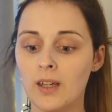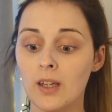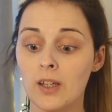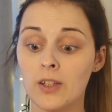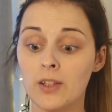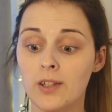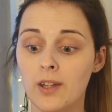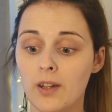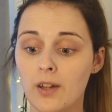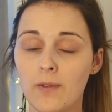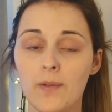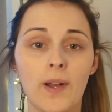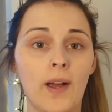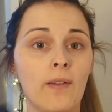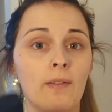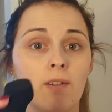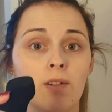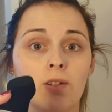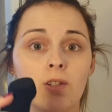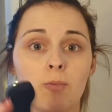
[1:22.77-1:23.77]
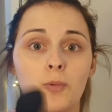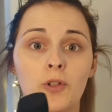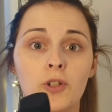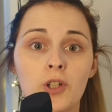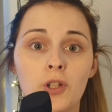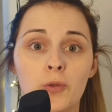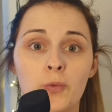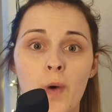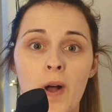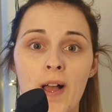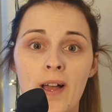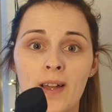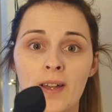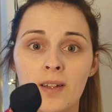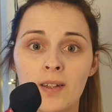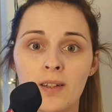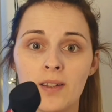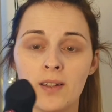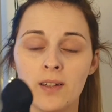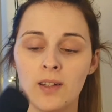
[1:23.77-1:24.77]
So now the sponge is wet.
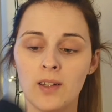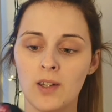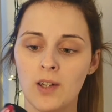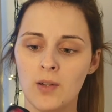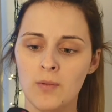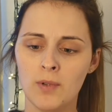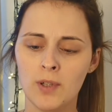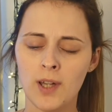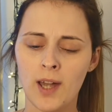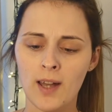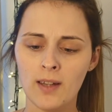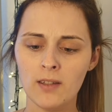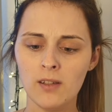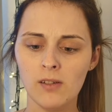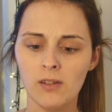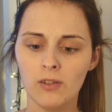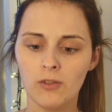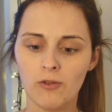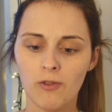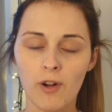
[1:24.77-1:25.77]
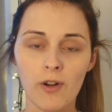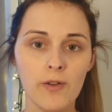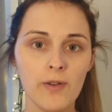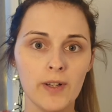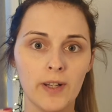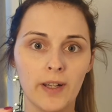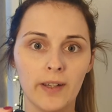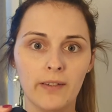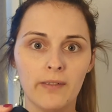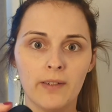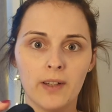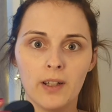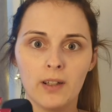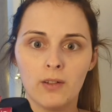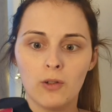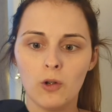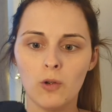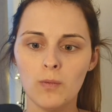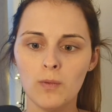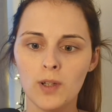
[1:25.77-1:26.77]
It hasn't grown anything.
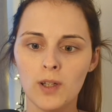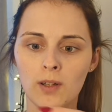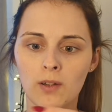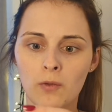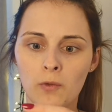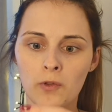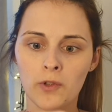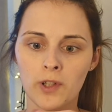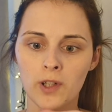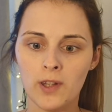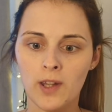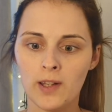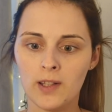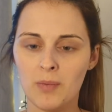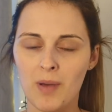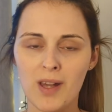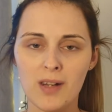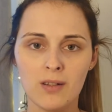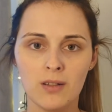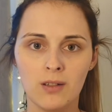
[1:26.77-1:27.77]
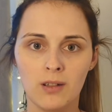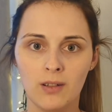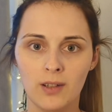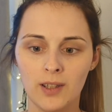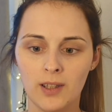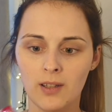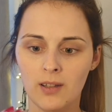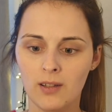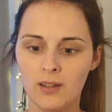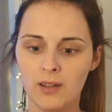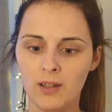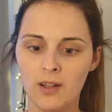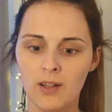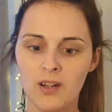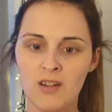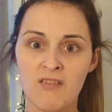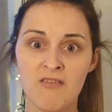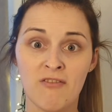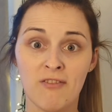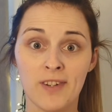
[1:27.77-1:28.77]
Normally, obviously, they expand like
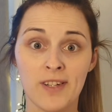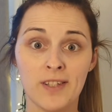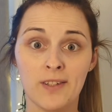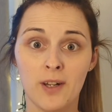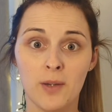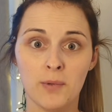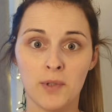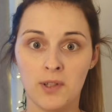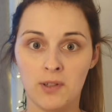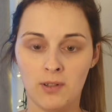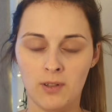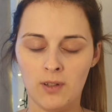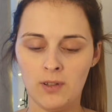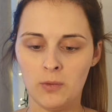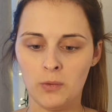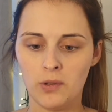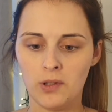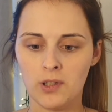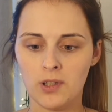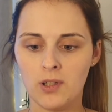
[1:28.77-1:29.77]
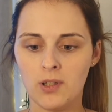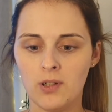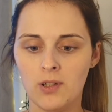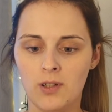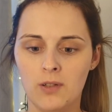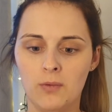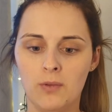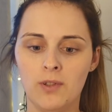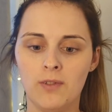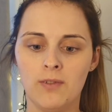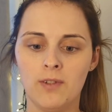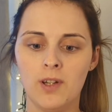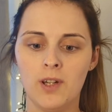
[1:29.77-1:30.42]
3 times the size of what it started with.